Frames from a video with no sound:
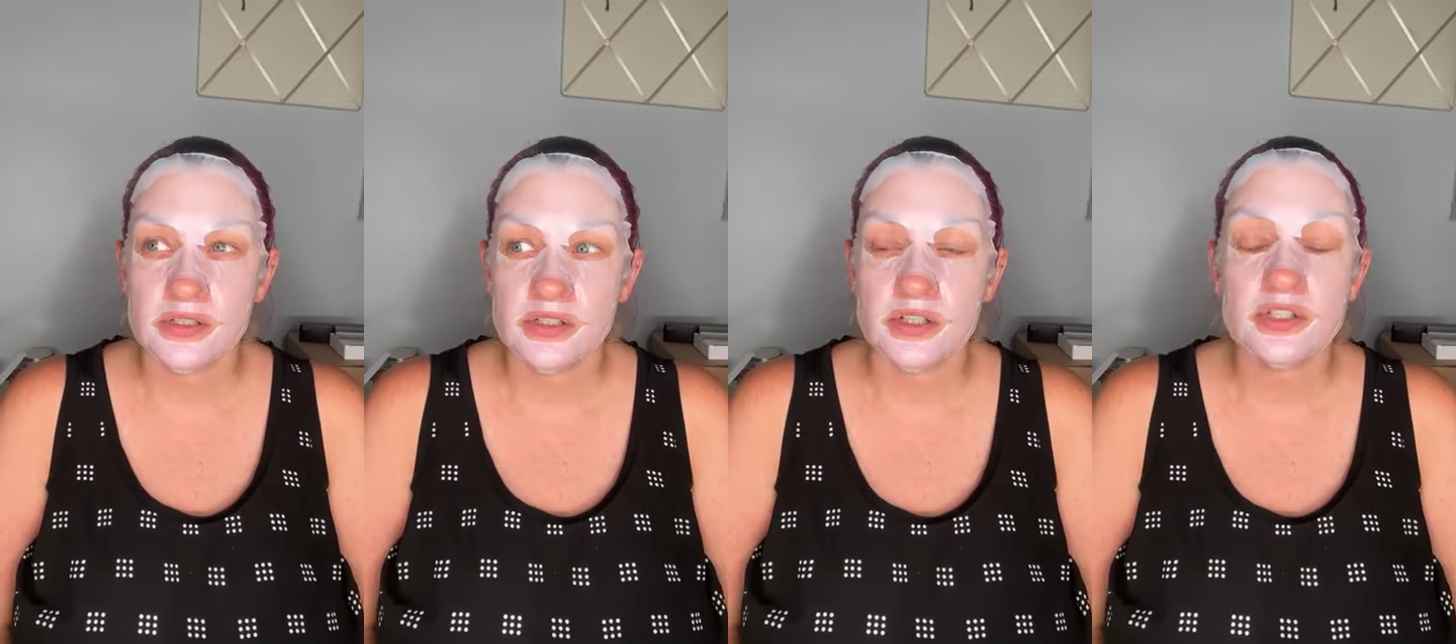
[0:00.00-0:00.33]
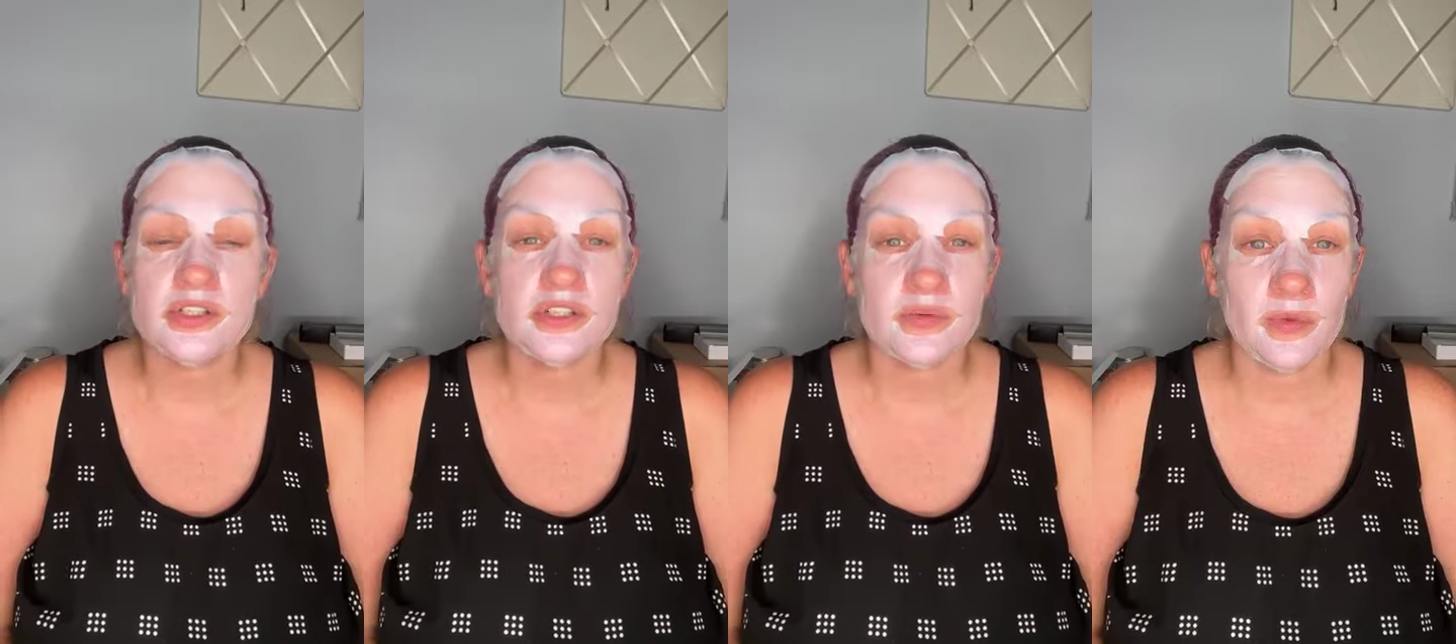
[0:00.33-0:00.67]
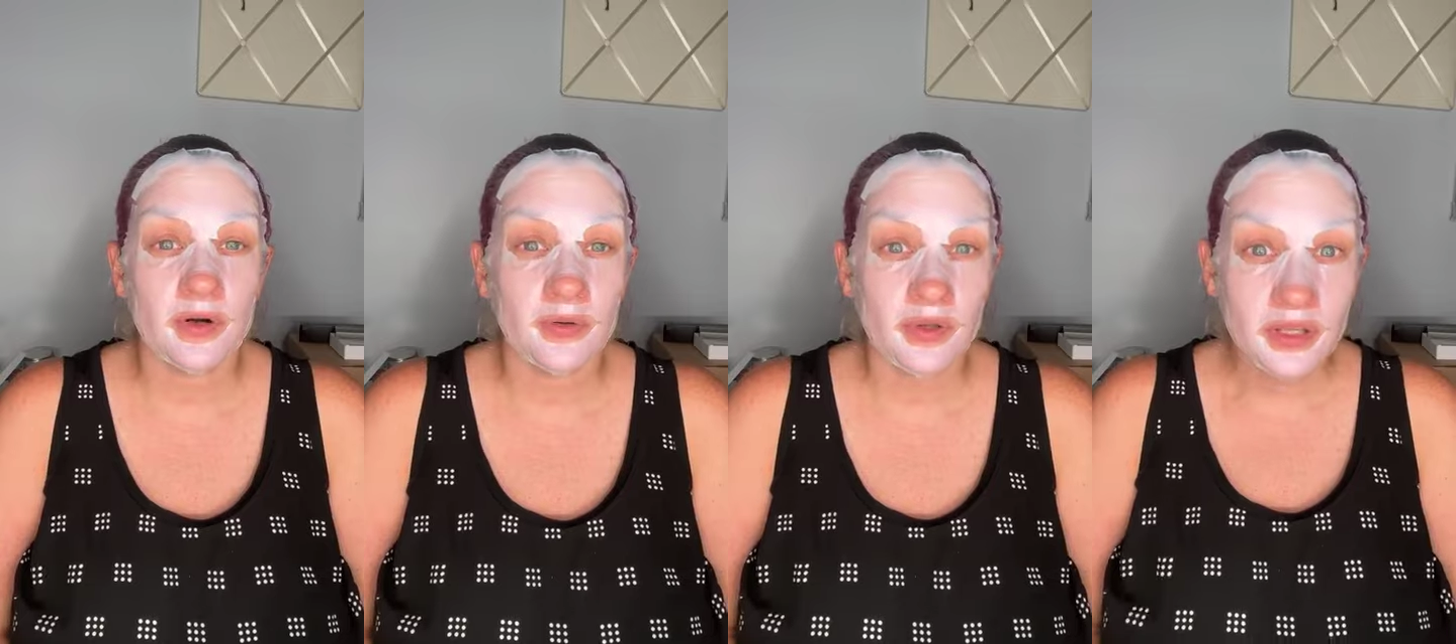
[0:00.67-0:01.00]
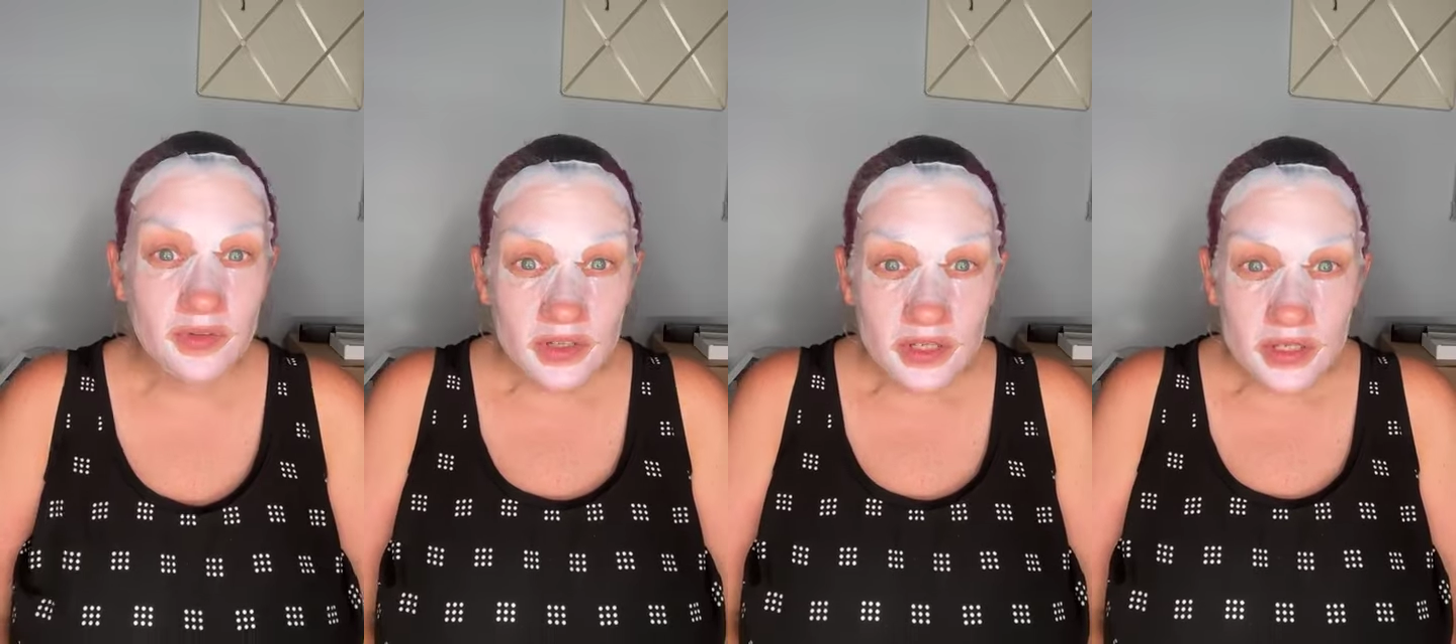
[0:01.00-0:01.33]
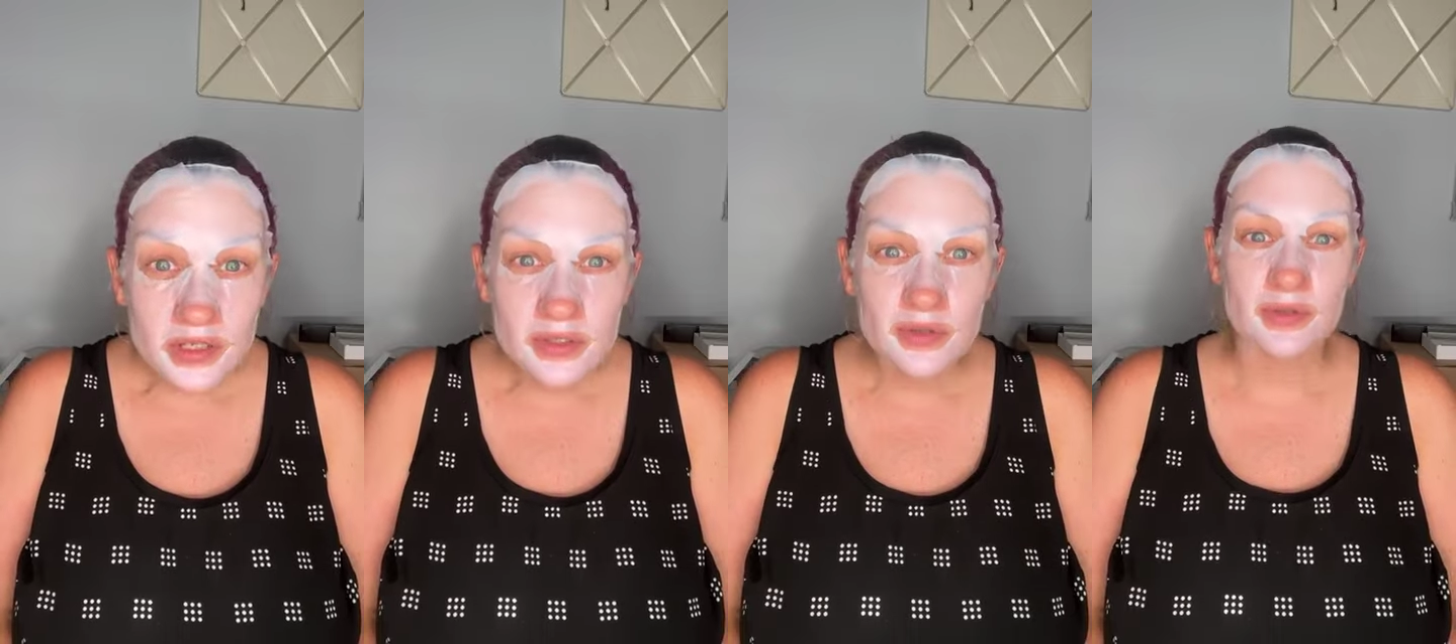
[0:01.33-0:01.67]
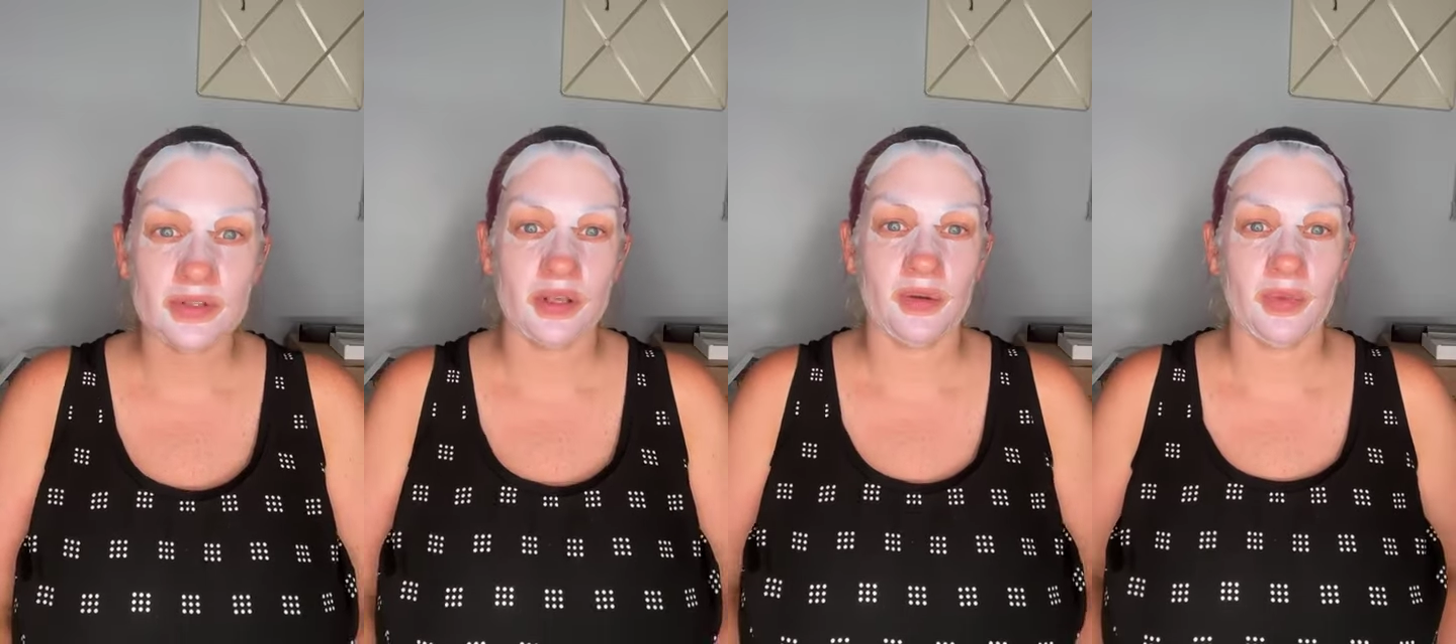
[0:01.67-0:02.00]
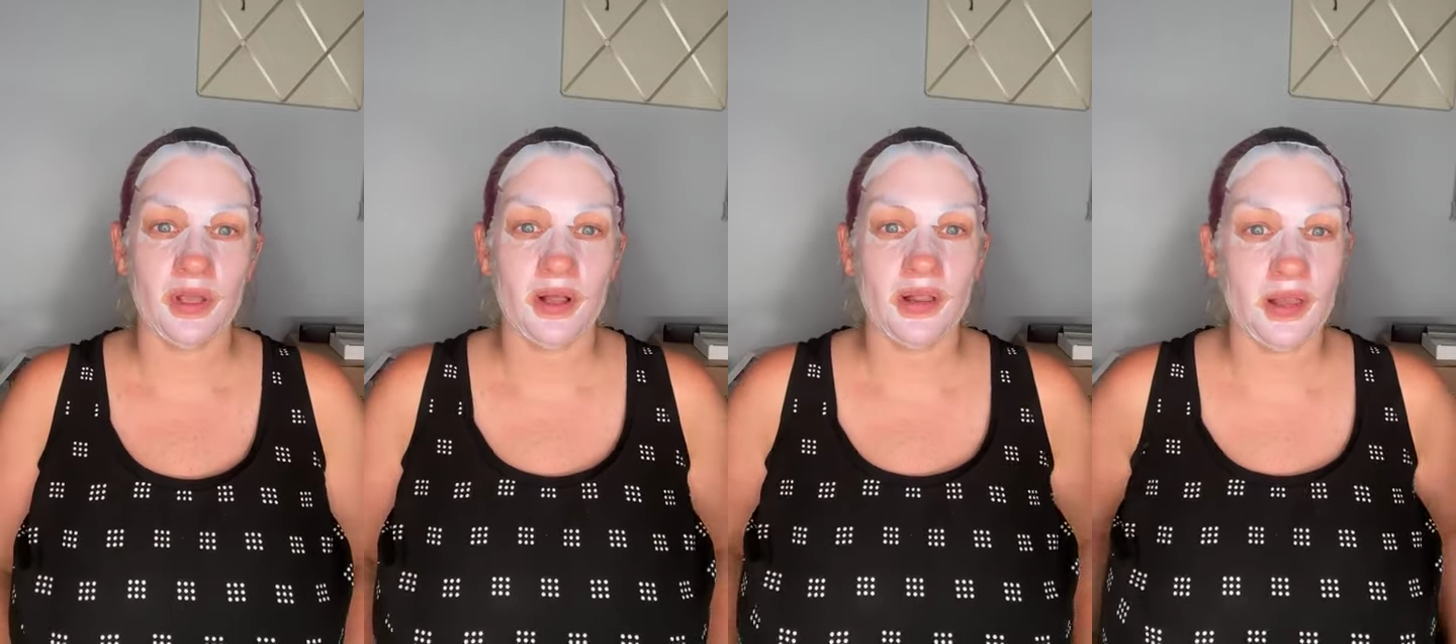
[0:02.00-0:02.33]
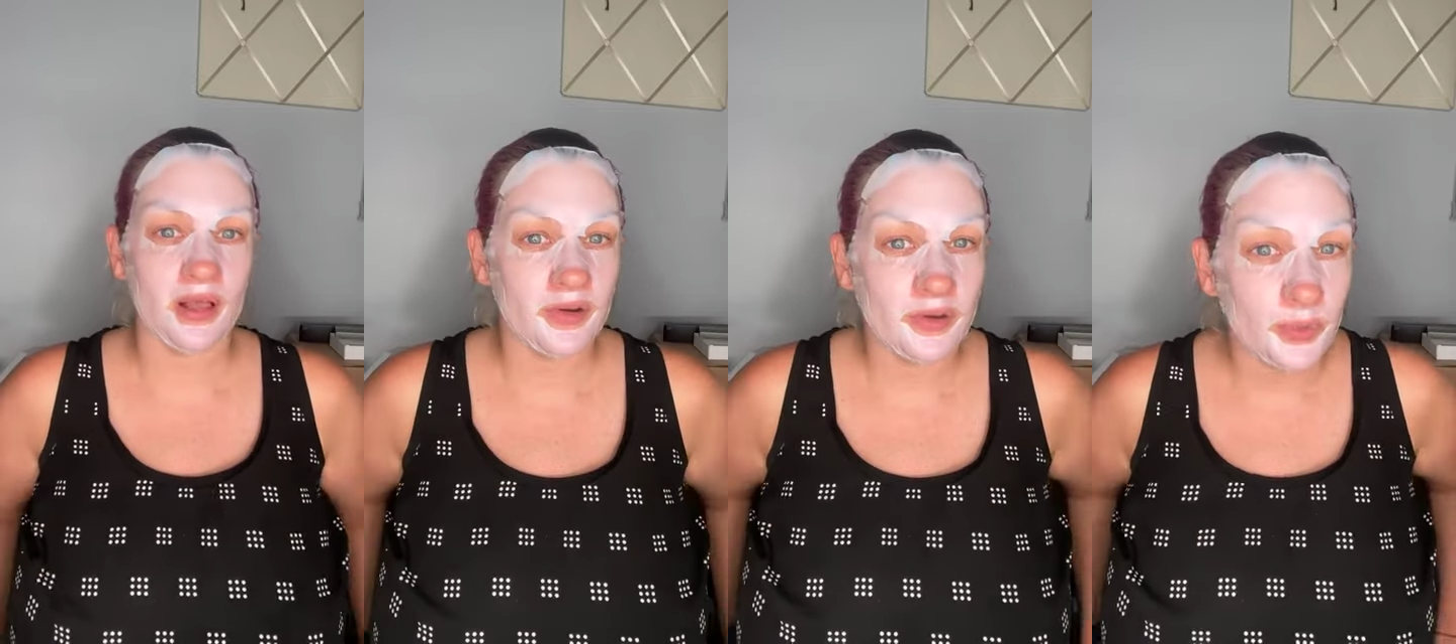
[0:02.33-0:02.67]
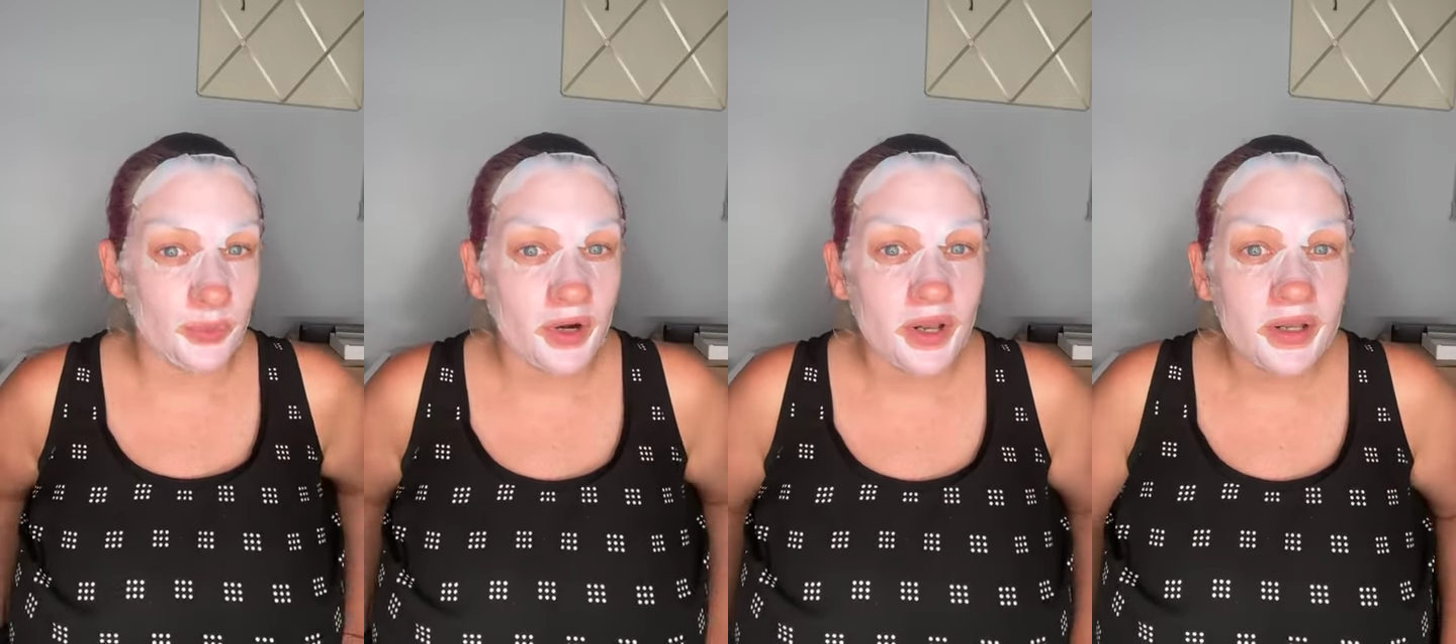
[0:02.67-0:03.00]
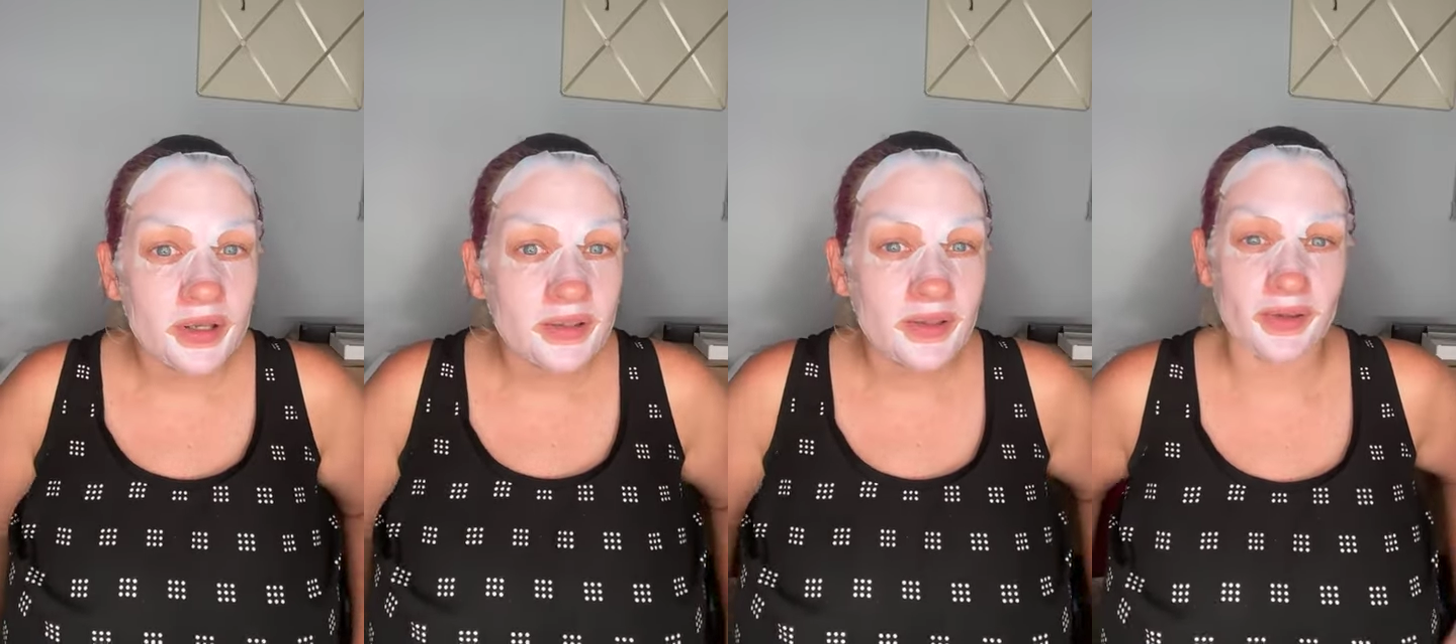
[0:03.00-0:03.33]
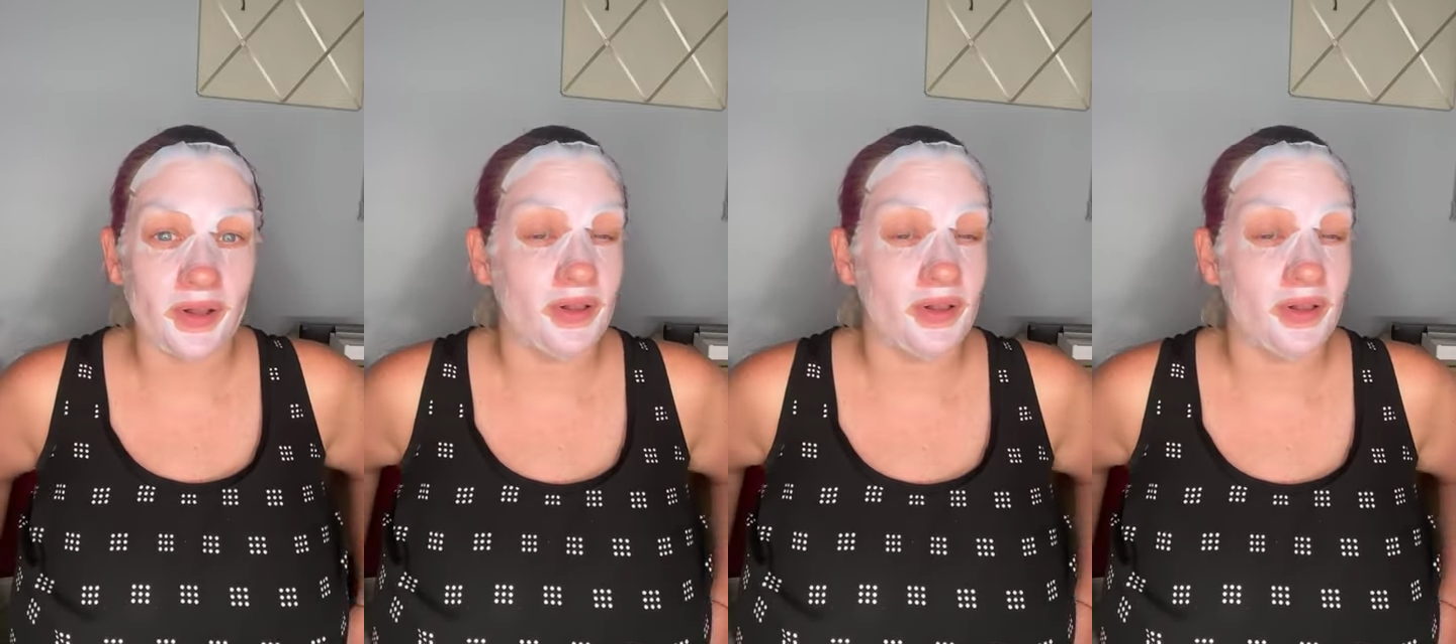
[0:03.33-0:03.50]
starts tomorrow evening, so there's going to be a lot of new products and